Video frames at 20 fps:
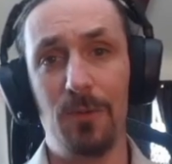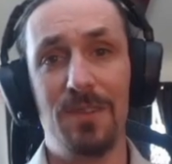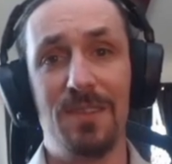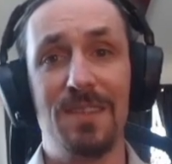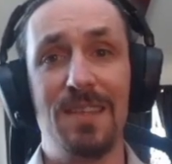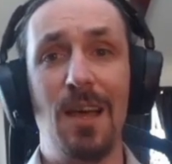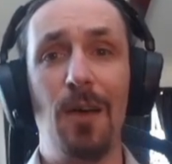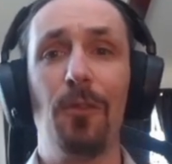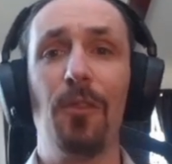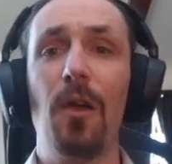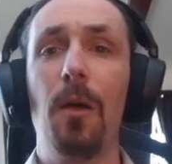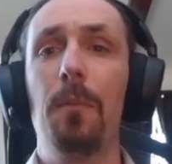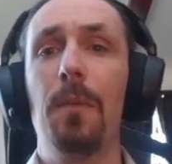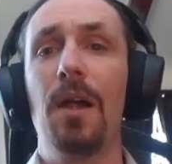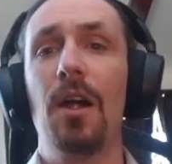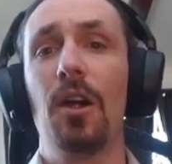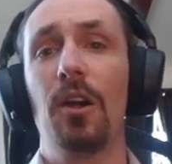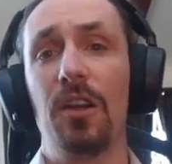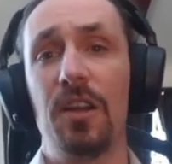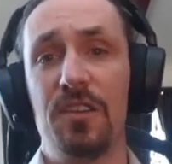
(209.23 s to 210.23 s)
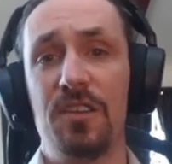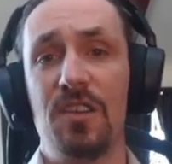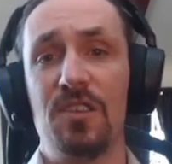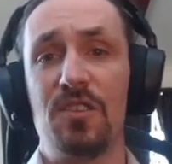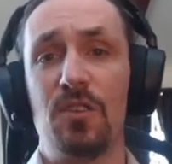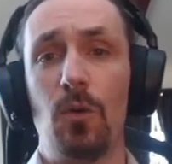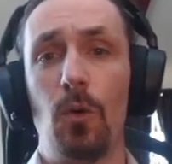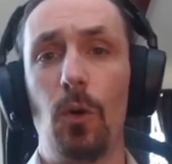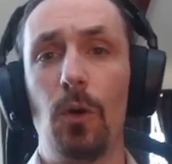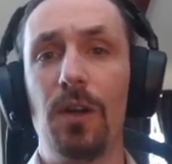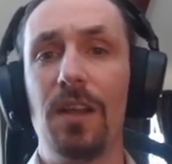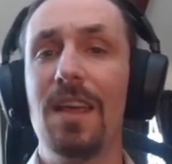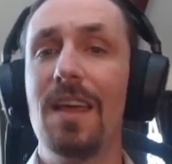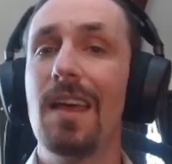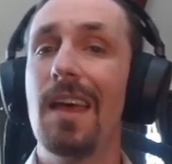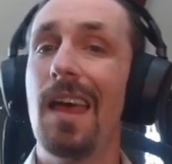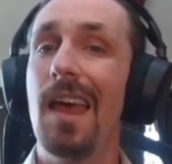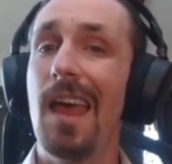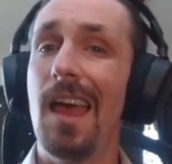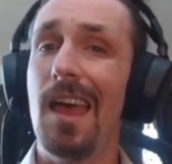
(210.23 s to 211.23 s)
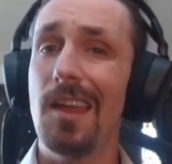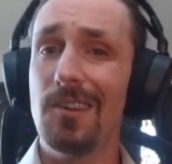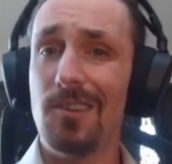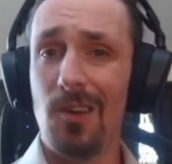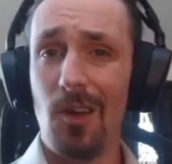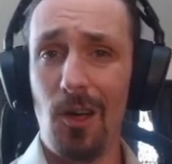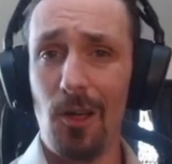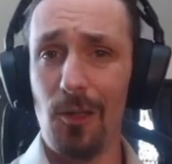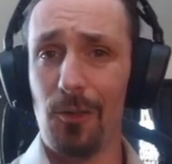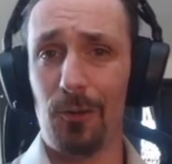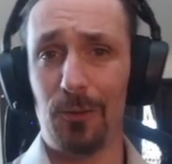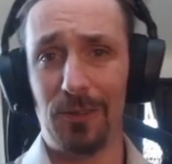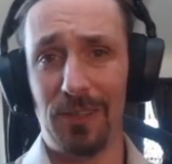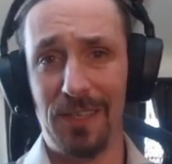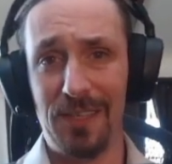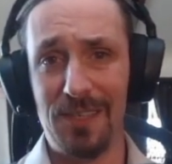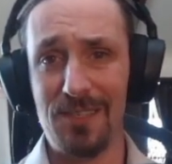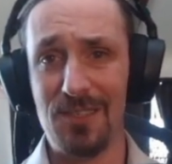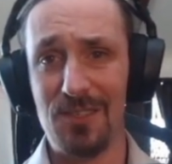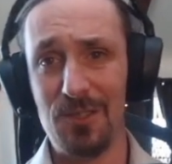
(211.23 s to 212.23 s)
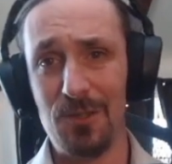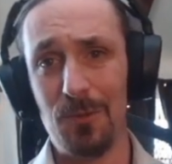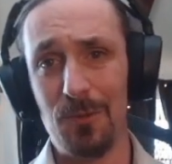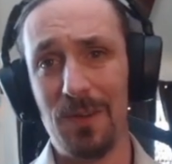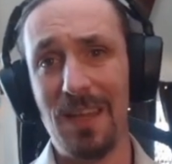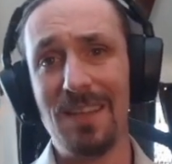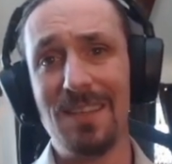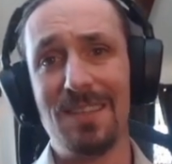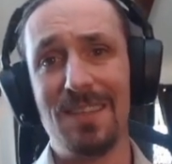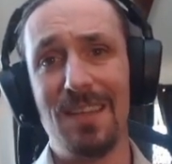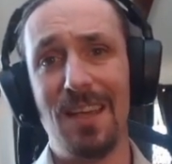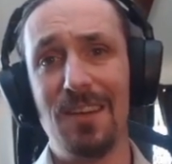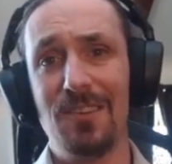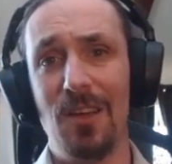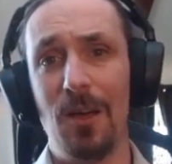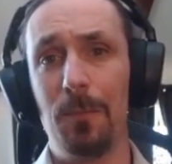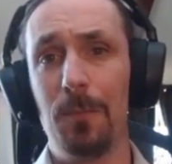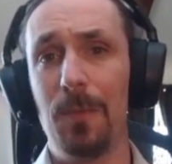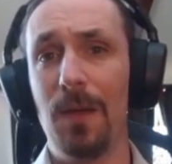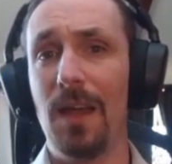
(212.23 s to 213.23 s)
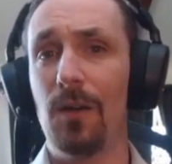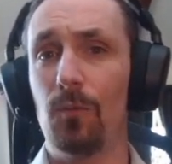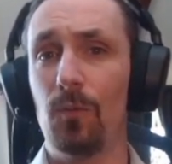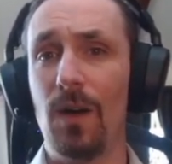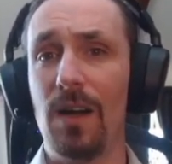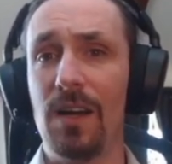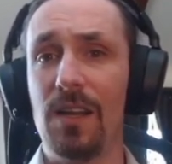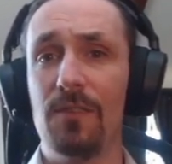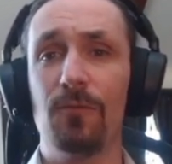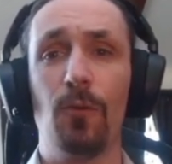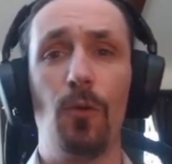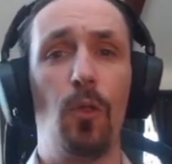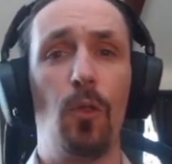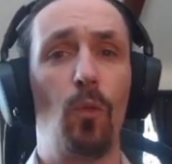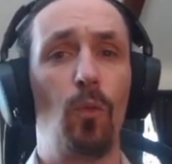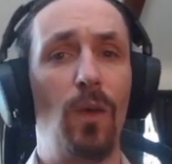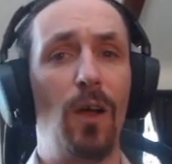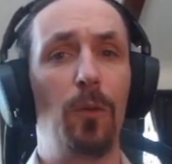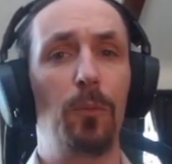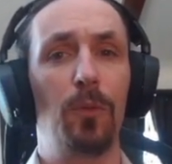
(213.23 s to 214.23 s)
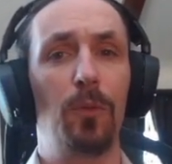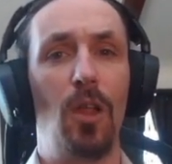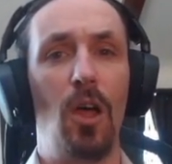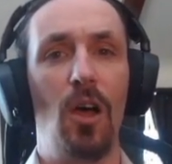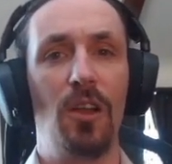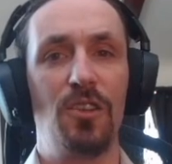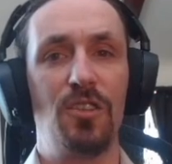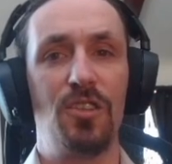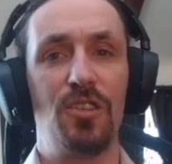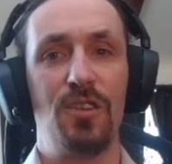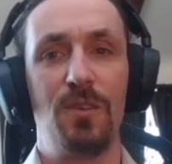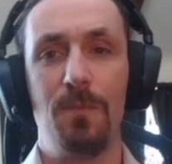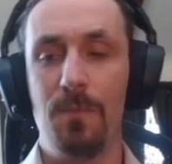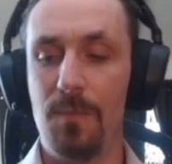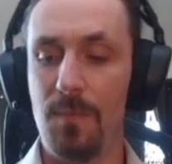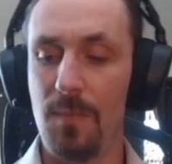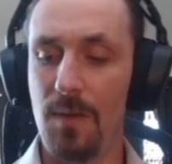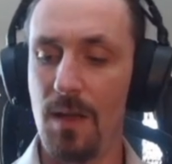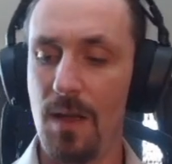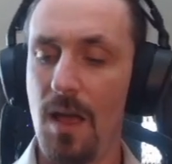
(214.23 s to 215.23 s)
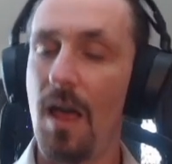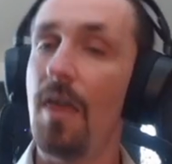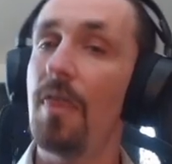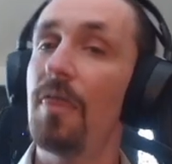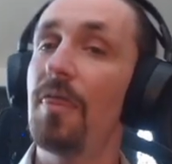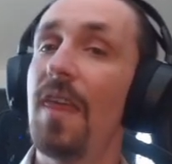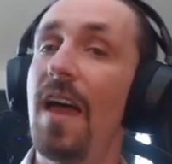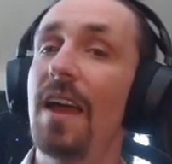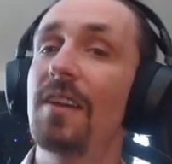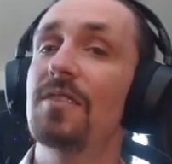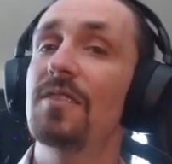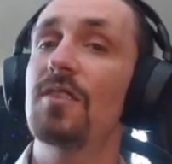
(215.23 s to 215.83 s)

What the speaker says: South America Discord and other links to get signed up and ready for the realm launch. That is